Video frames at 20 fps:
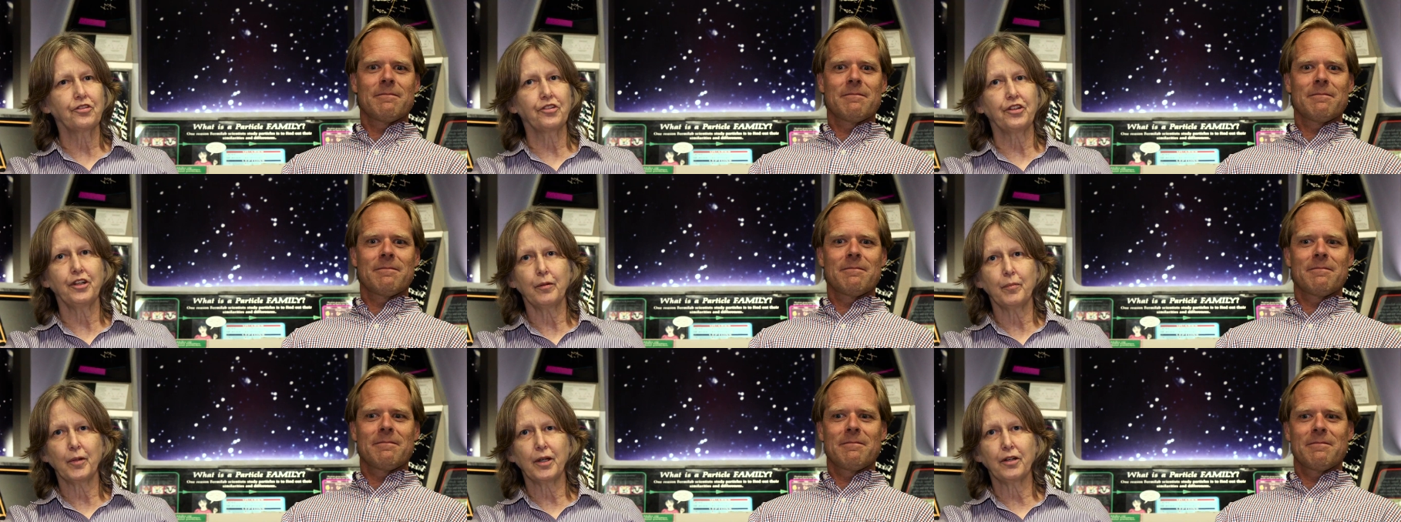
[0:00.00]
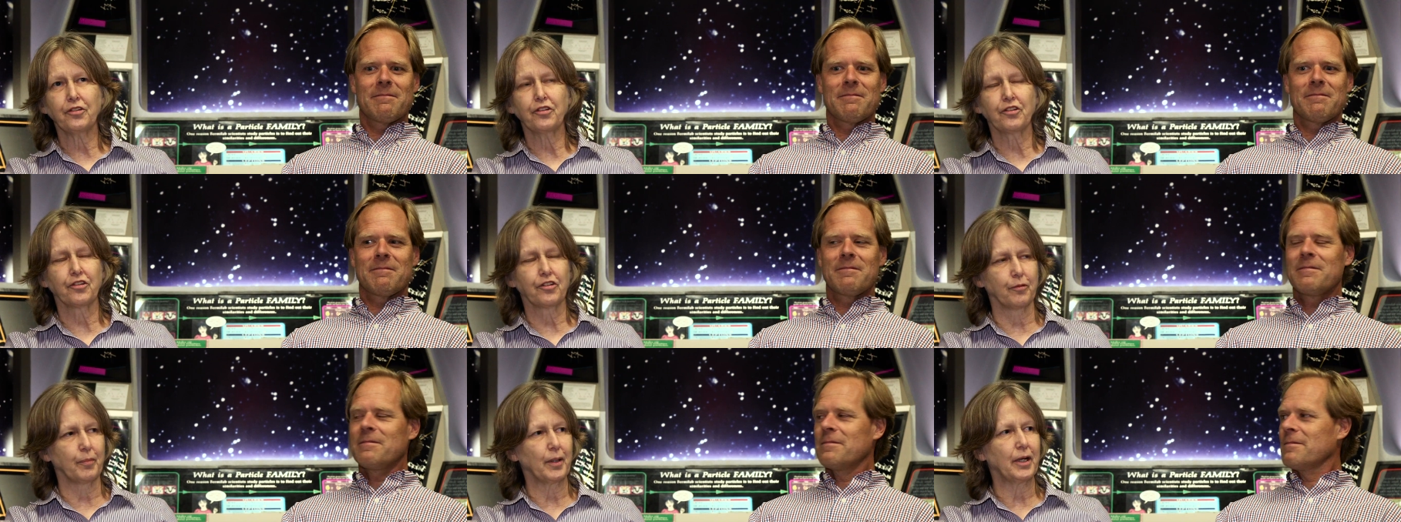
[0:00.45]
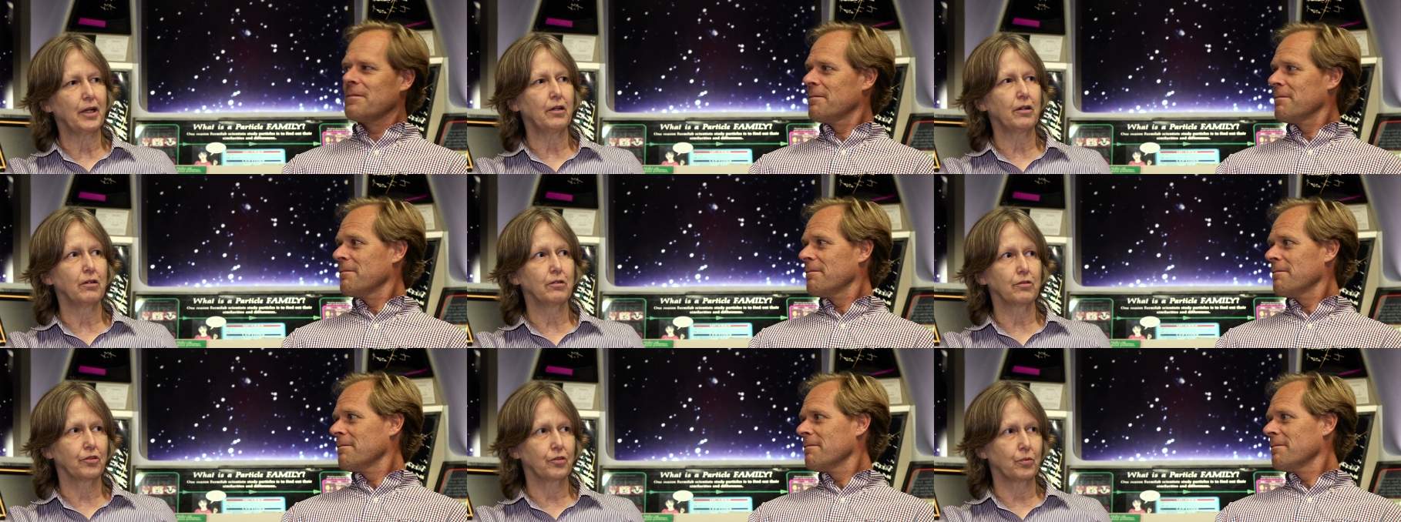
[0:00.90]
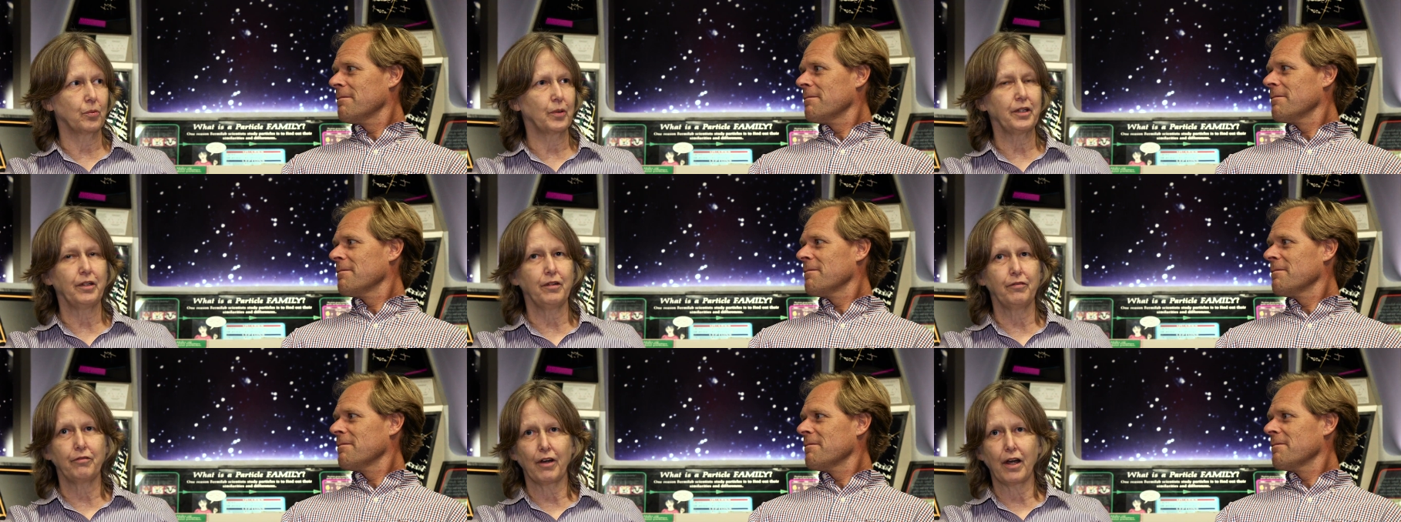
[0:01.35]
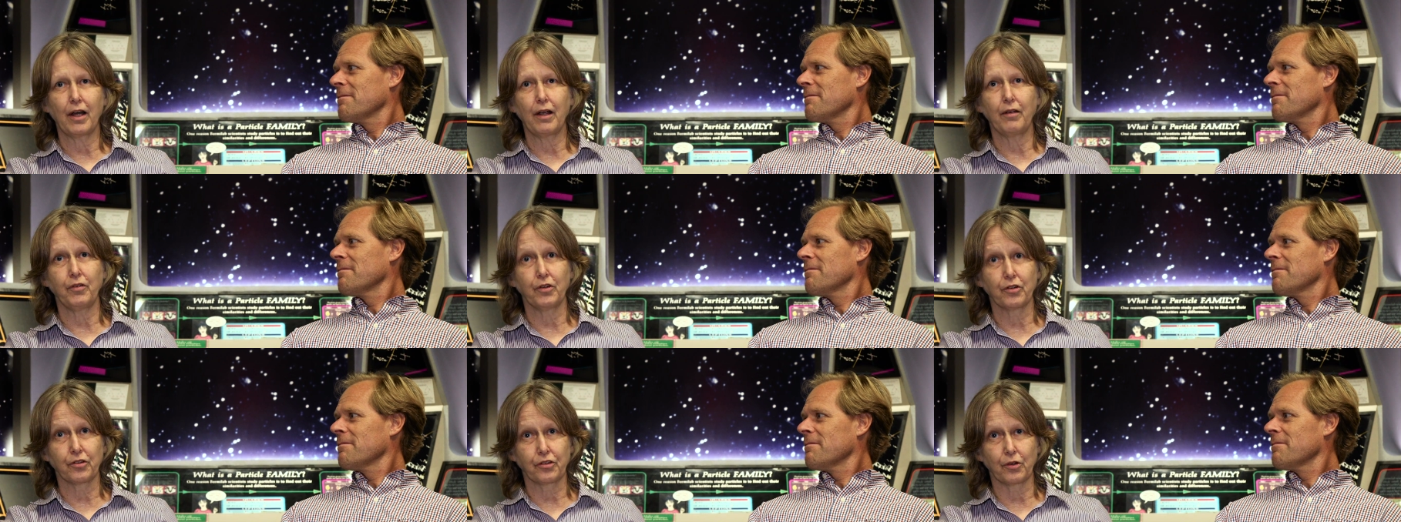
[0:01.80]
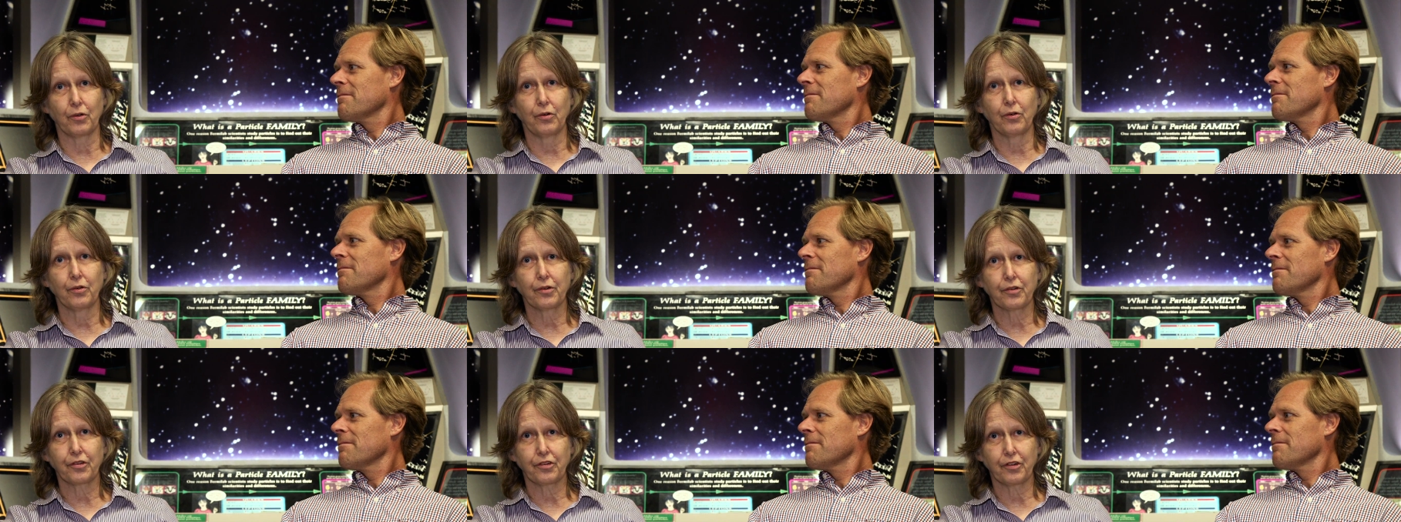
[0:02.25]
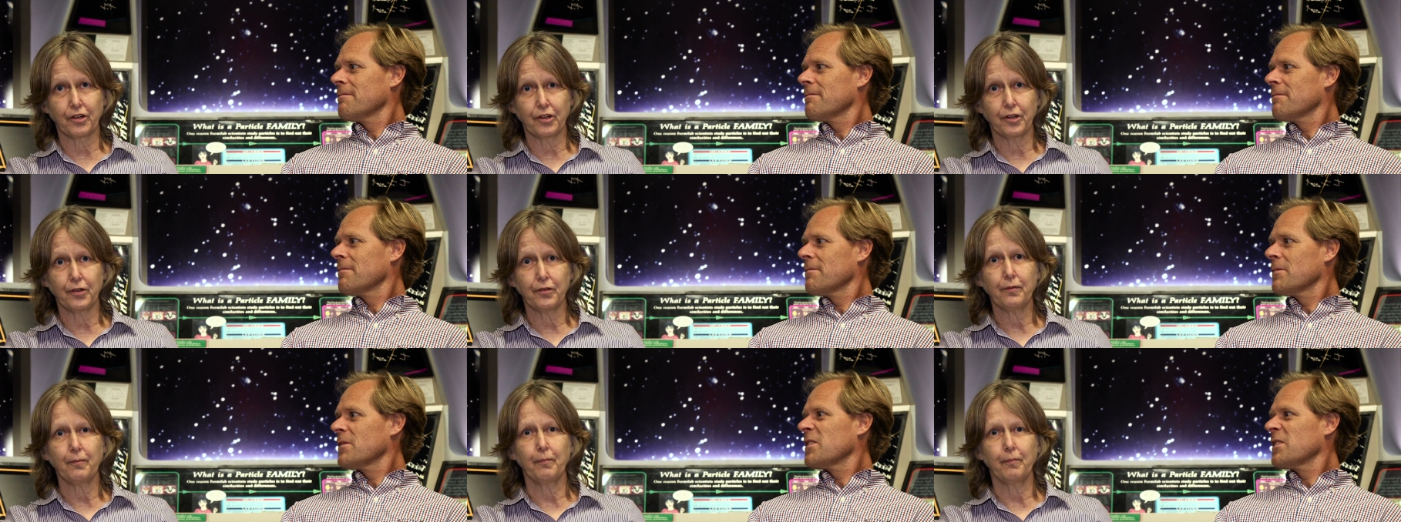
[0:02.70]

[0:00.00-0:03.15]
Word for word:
Speaker 1: CMS is about 25 years old or so.